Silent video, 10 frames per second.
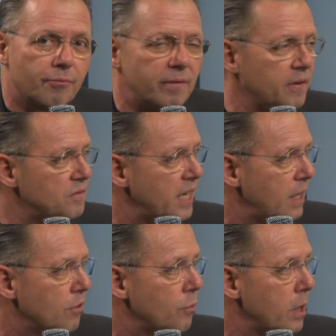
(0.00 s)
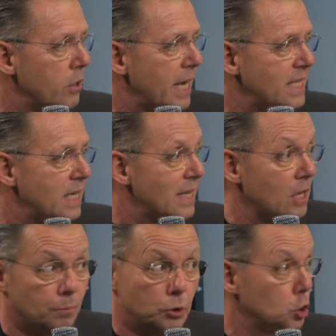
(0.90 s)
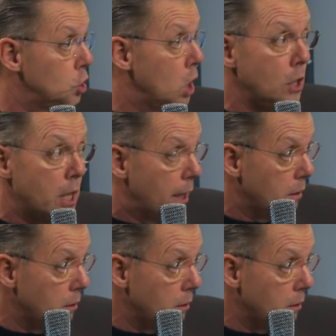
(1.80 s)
315 to 318,000, but you're done then.